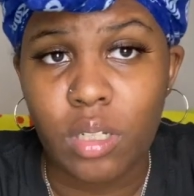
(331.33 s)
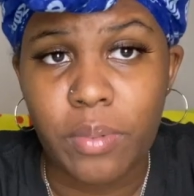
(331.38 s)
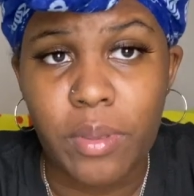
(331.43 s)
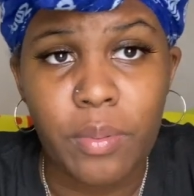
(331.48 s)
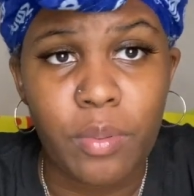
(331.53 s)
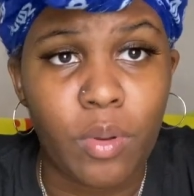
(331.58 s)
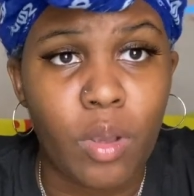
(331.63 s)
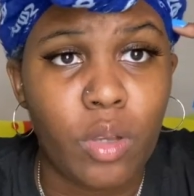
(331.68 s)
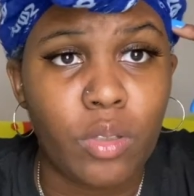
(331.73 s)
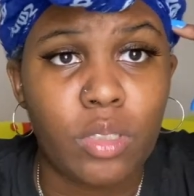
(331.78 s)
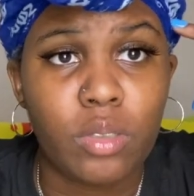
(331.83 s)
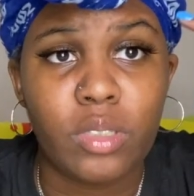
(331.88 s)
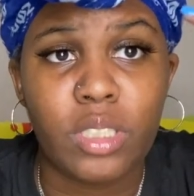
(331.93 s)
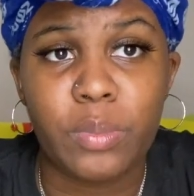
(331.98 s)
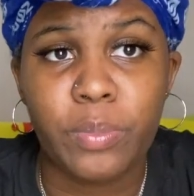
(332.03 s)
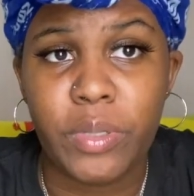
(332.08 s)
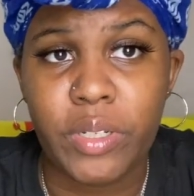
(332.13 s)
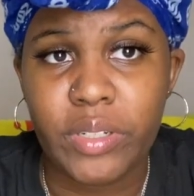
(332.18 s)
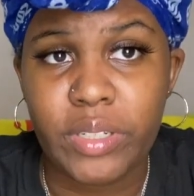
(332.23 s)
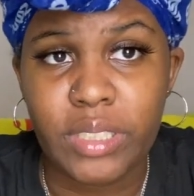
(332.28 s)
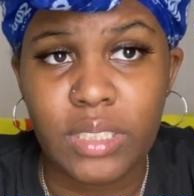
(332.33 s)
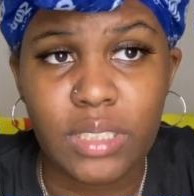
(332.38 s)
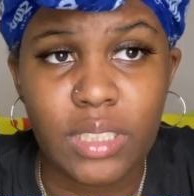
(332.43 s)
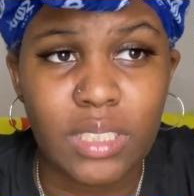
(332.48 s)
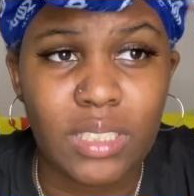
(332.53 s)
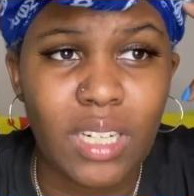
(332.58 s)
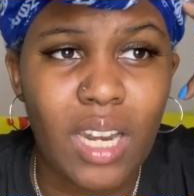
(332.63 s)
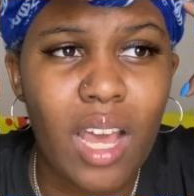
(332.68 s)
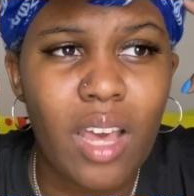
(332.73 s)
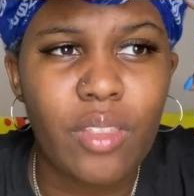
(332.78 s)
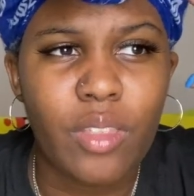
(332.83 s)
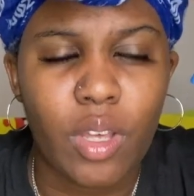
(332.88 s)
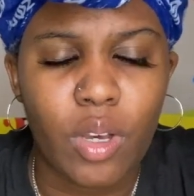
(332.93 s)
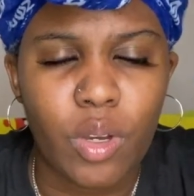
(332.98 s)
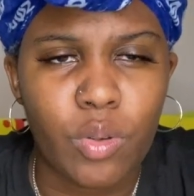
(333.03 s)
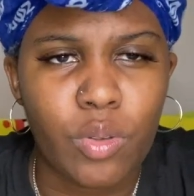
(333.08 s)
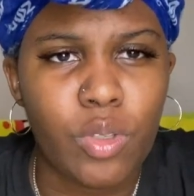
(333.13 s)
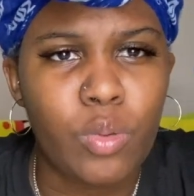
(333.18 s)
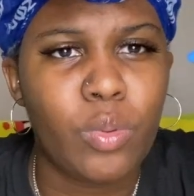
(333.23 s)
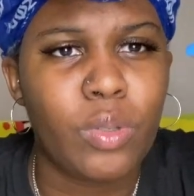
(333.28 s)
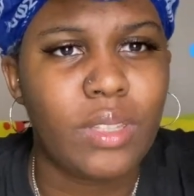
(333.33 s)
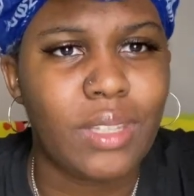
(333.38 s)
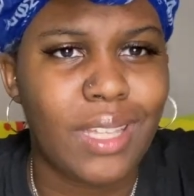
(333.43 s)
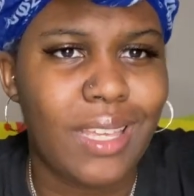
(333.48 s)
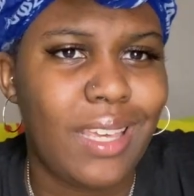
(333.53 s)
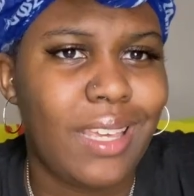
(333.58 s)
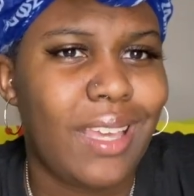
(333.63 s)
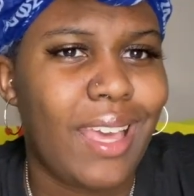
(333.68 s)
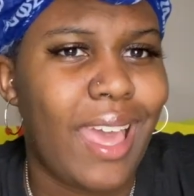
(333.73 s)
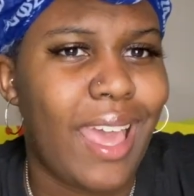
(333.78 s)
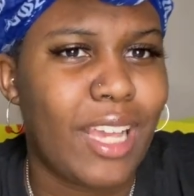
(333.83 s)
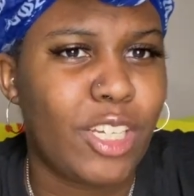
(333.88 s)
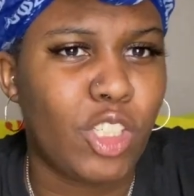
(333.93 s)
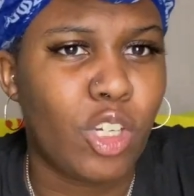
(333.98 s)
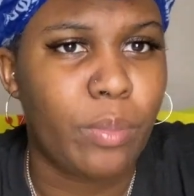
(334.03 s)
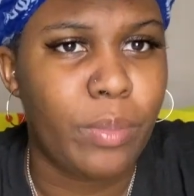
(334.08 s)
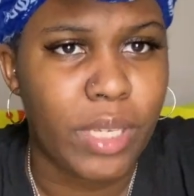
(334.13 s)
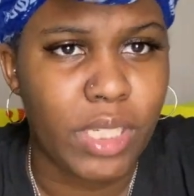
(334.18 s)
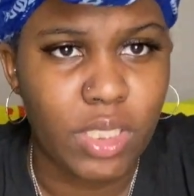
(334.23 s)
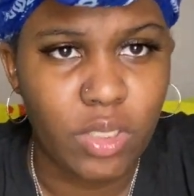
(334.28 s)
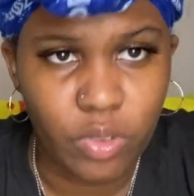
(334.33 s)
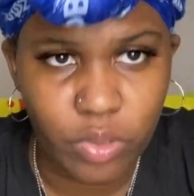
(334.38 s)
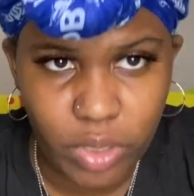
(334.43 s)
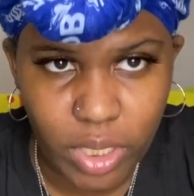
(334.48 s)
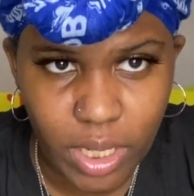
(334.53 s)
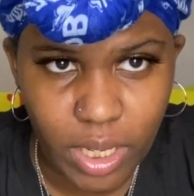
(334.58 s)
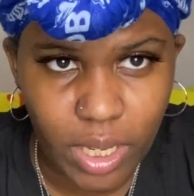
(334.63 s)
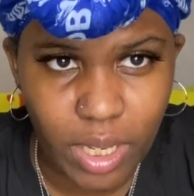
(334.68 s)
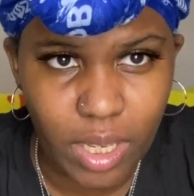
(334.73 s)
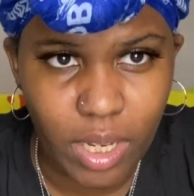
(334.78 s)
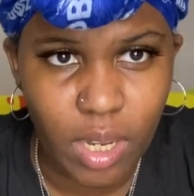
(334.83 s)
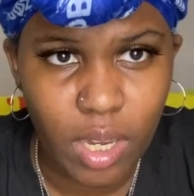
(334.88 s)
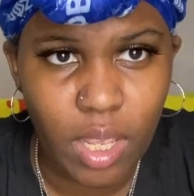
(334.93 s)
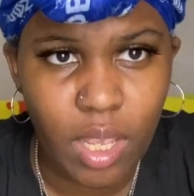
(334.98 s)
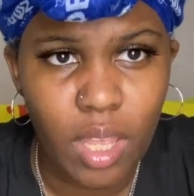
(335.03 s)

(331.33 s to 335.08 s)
People go through experiences. And although you would think as your best friend,